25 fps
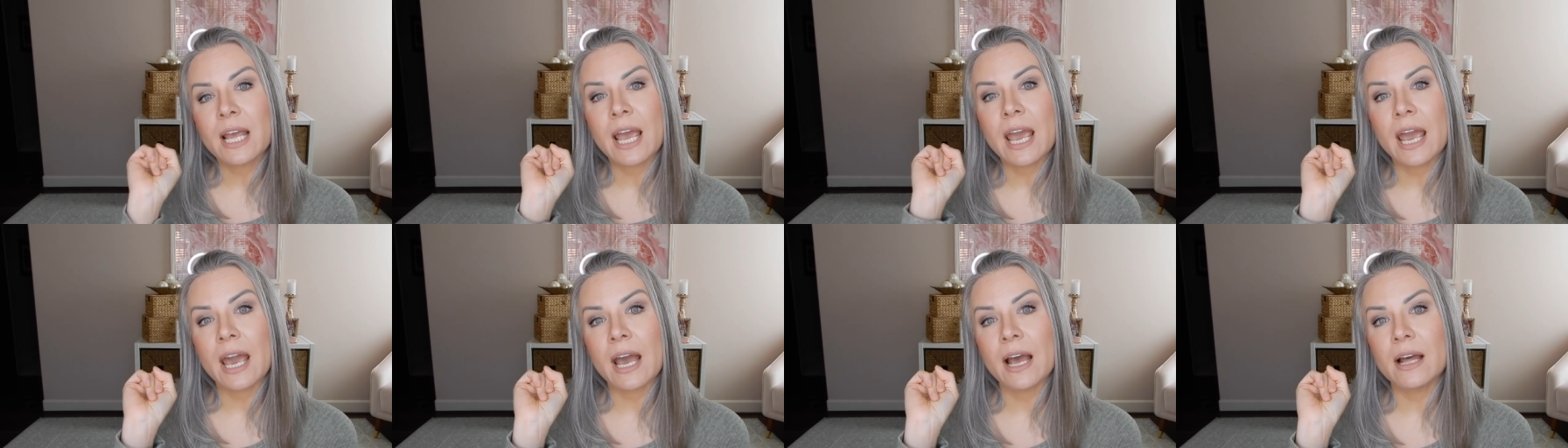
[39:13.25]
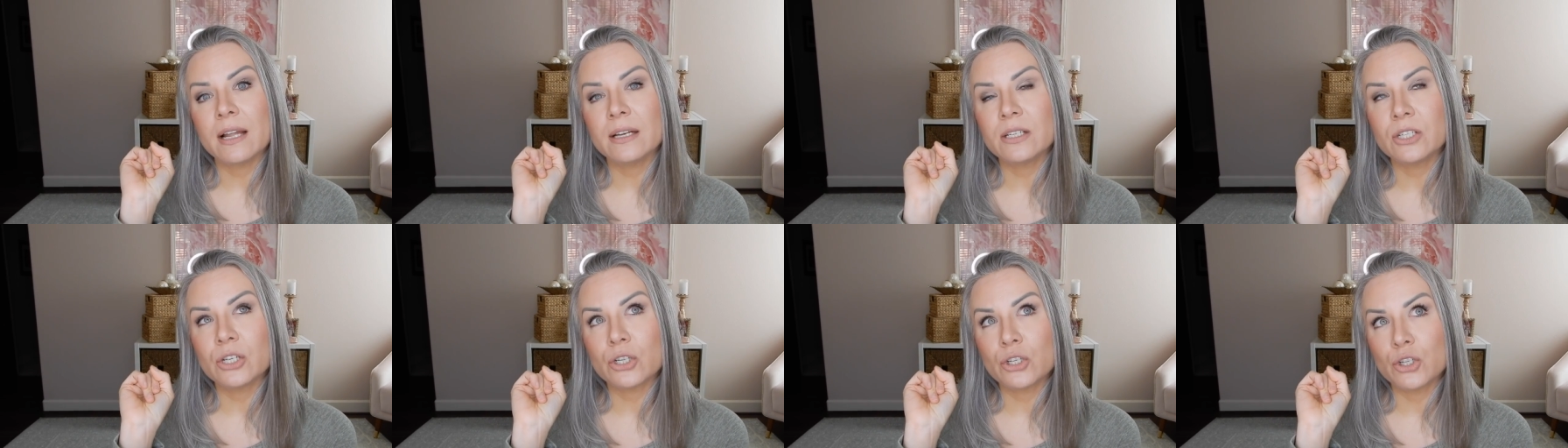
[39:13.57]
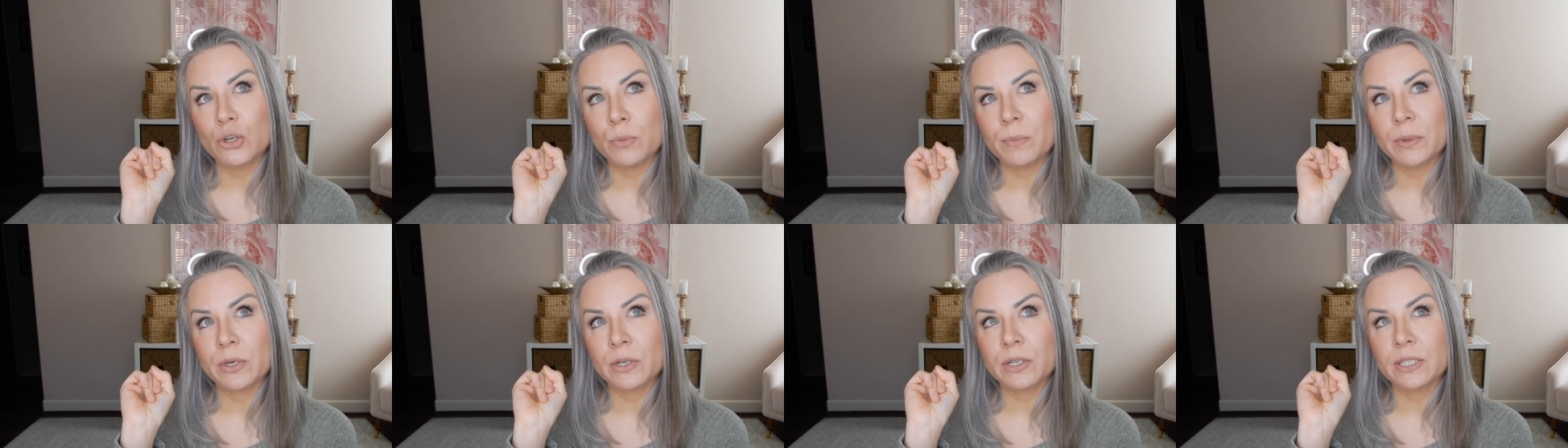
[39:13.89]
and
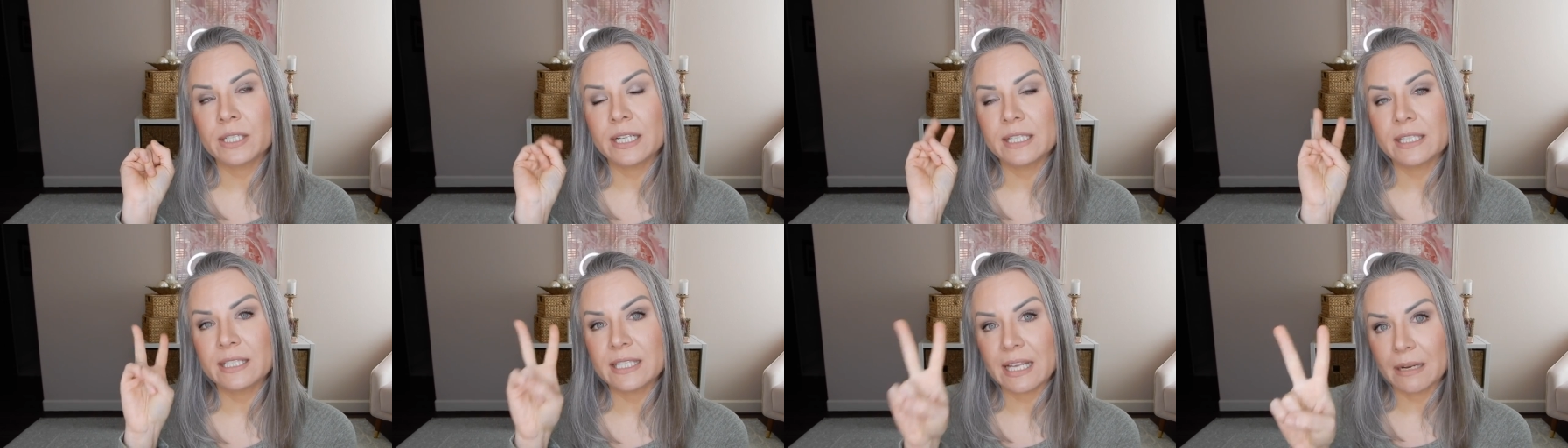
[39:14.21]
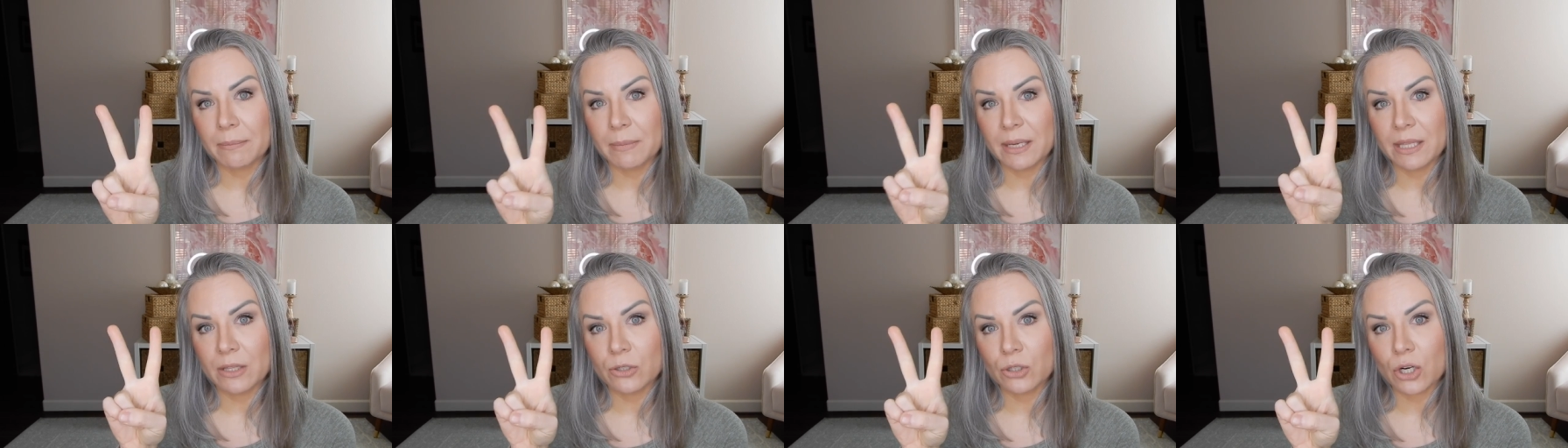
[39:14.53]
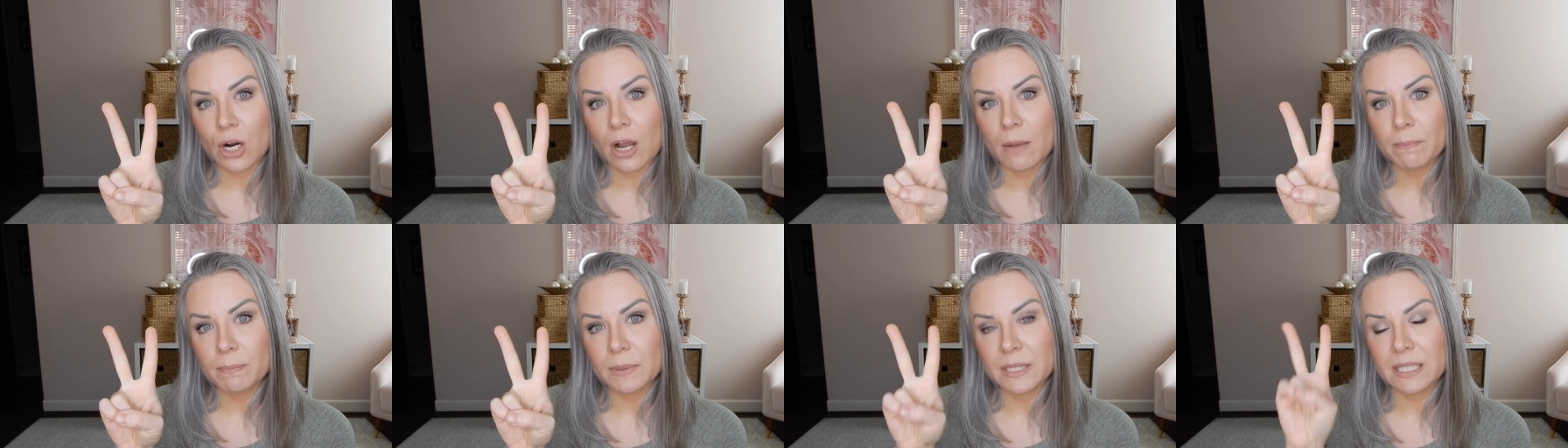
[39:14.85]
Jupiter did send me the
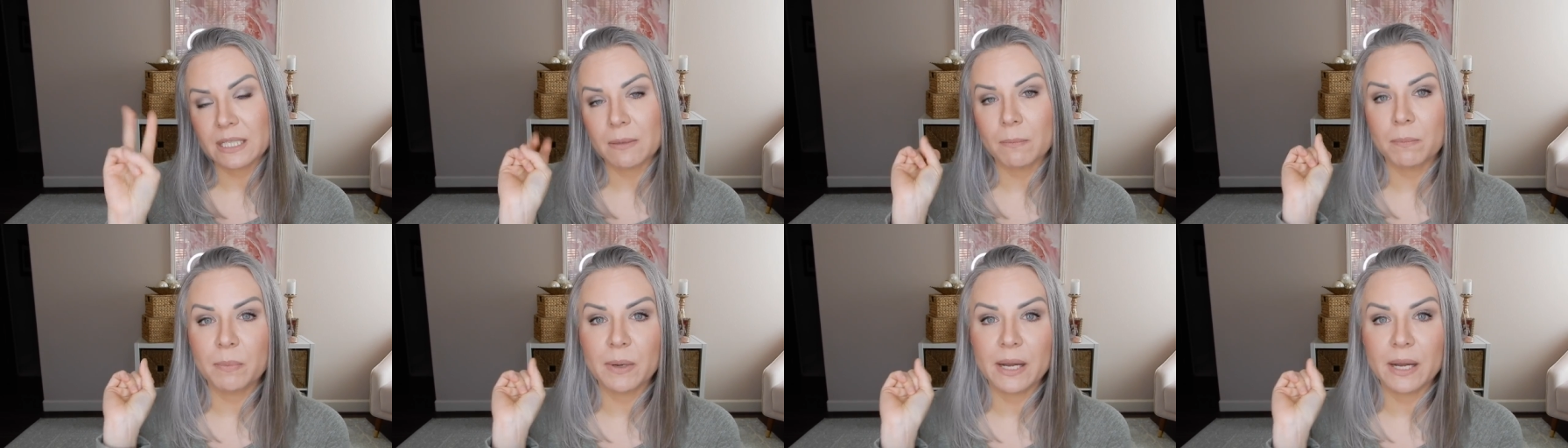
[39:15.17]
drops,